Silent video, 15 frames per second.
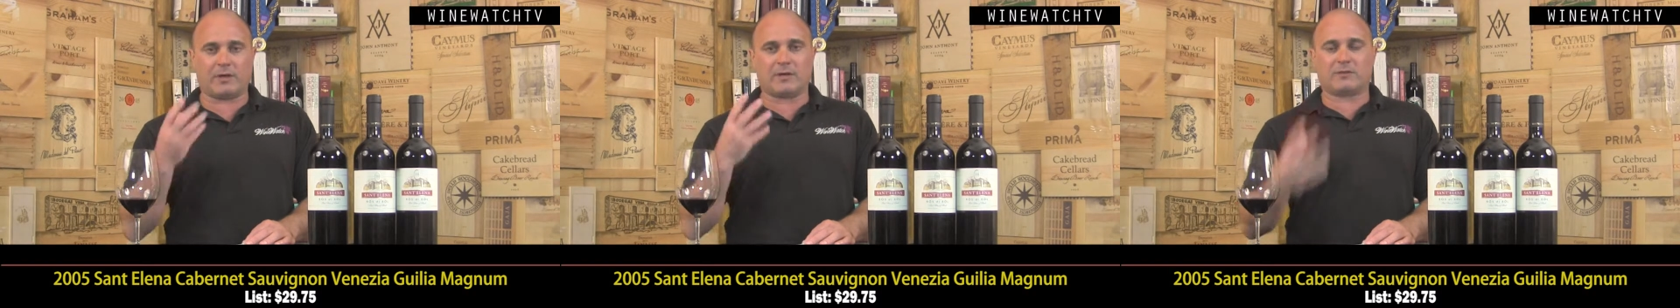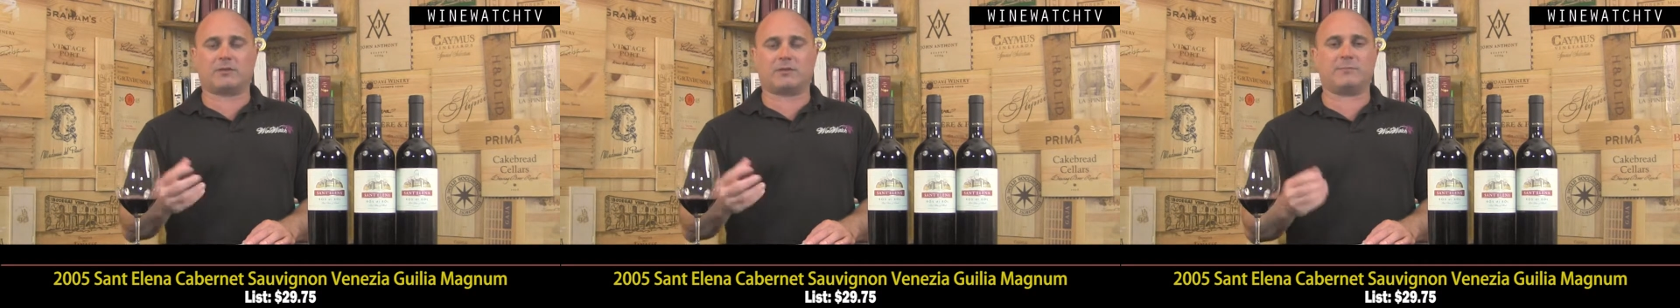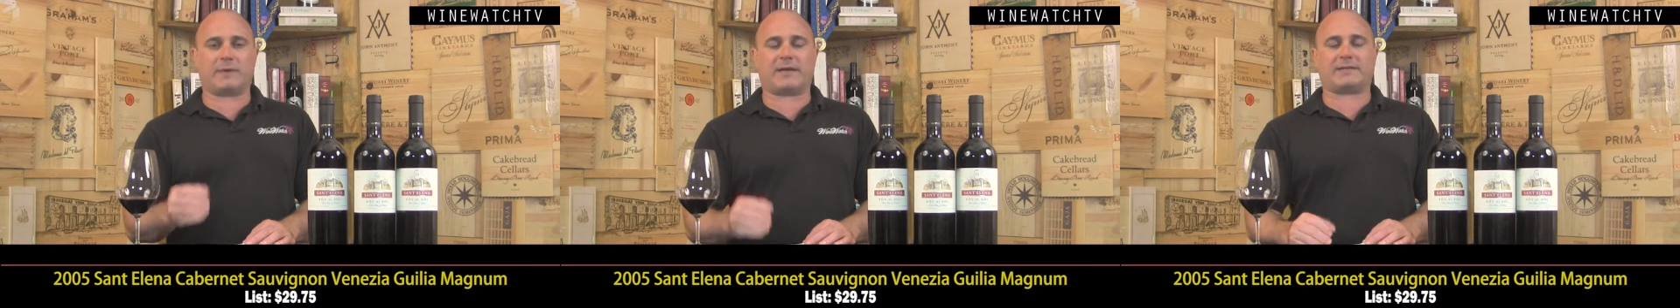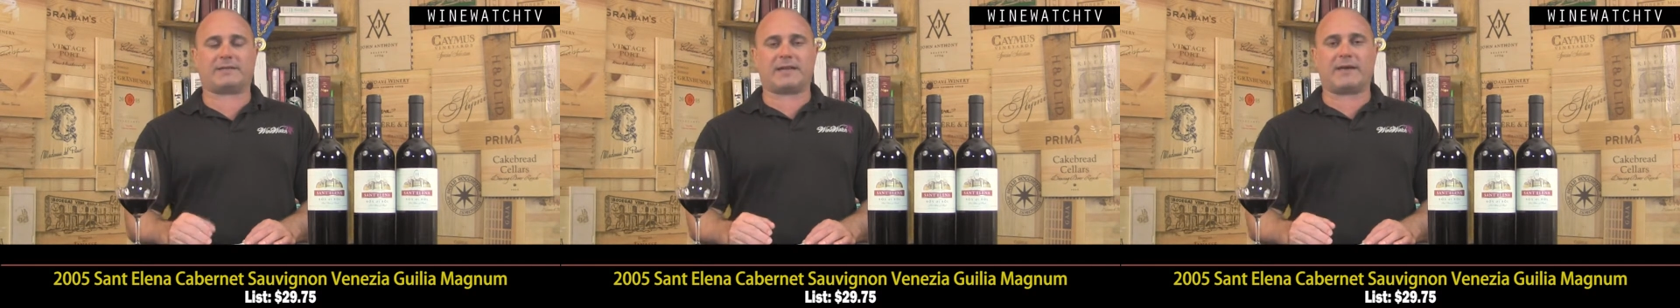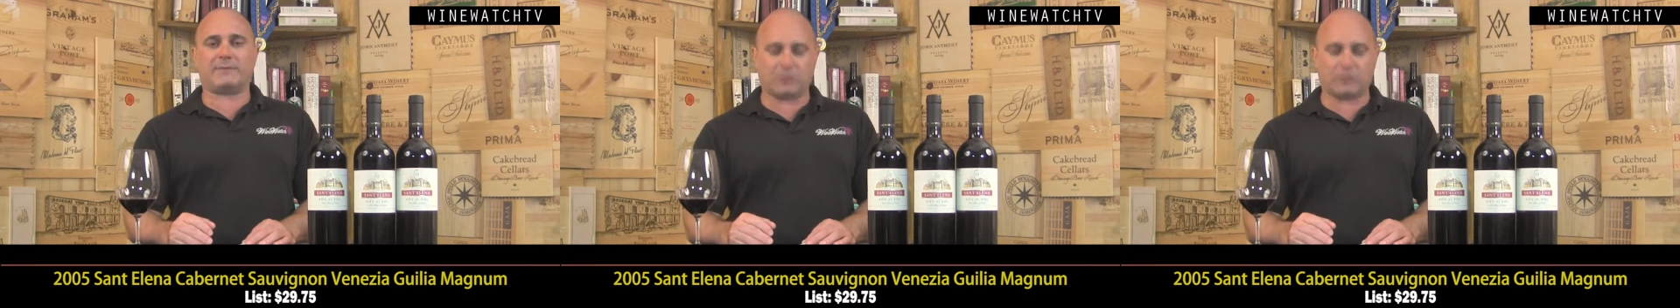some nice
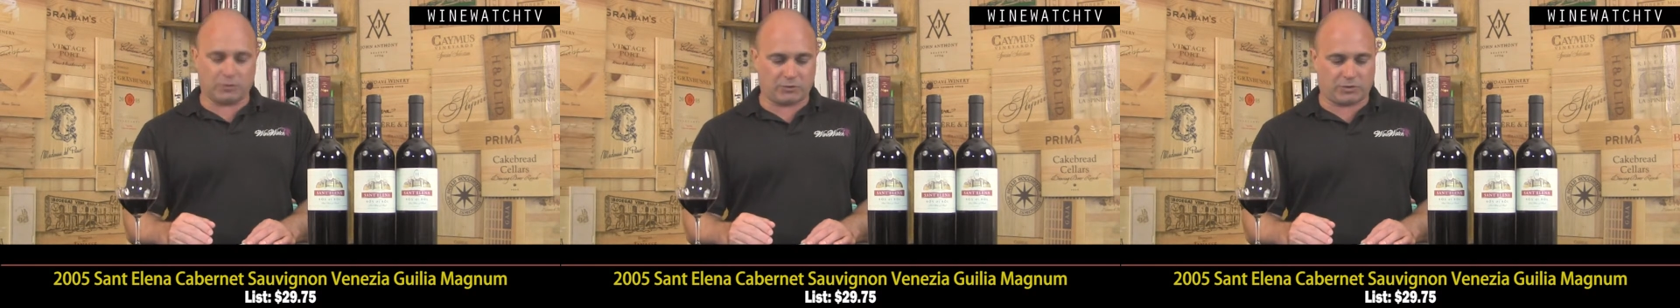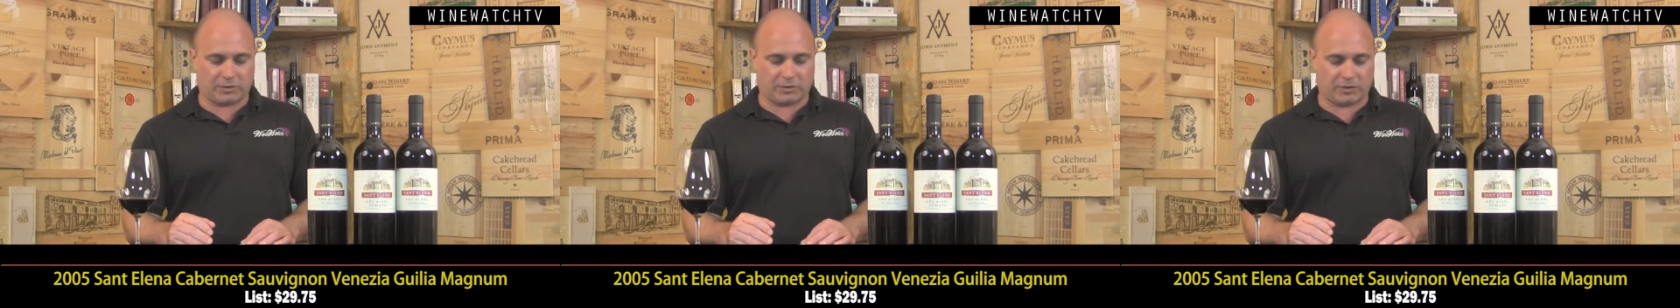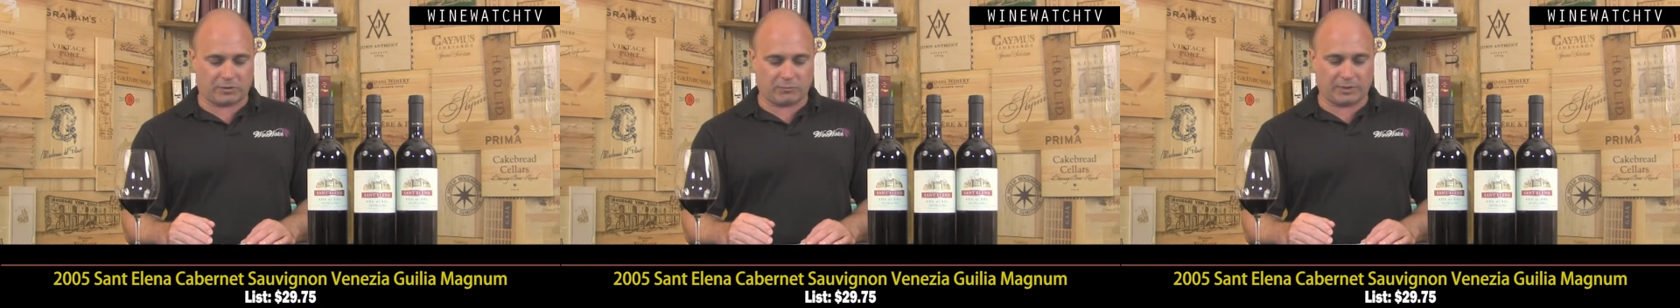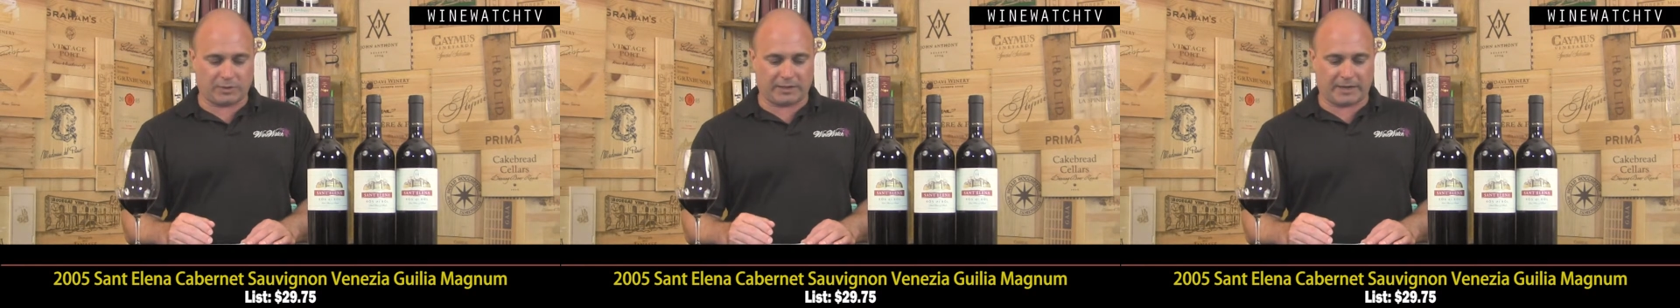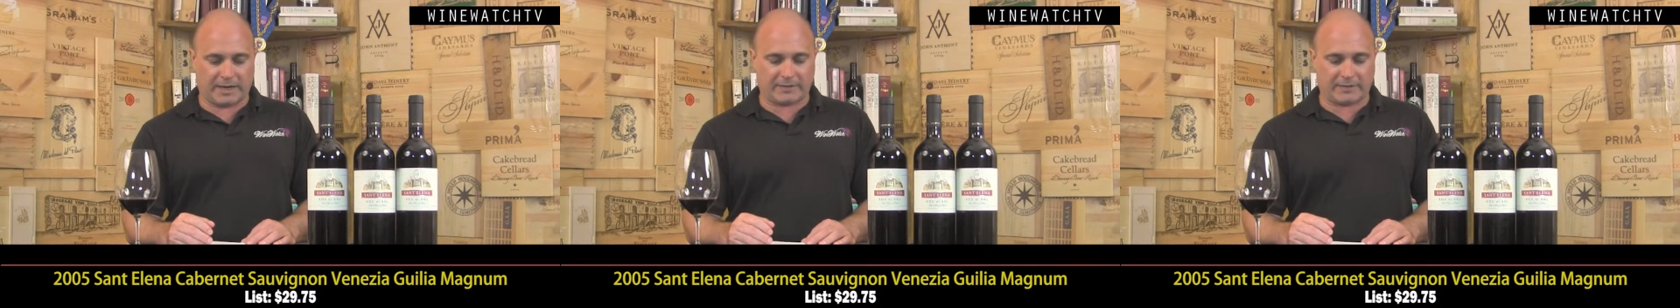evolution here,
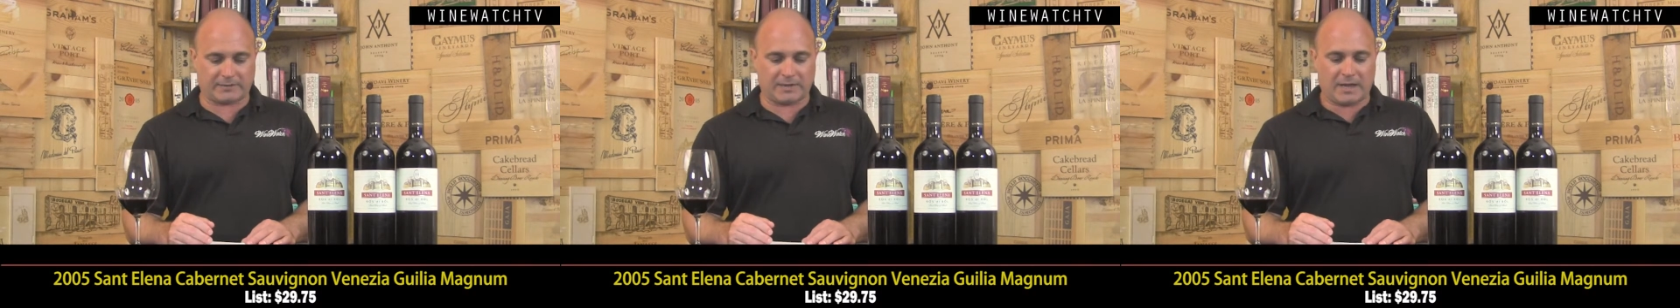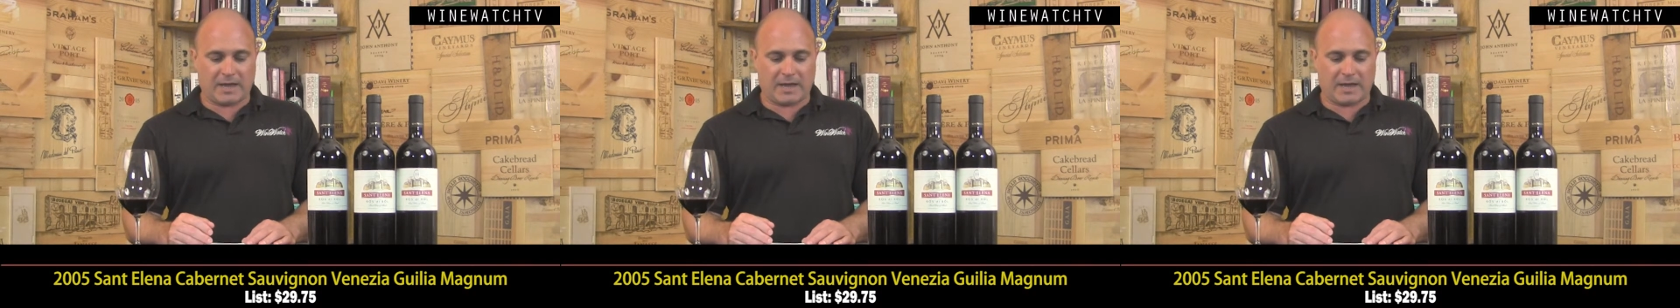really nice.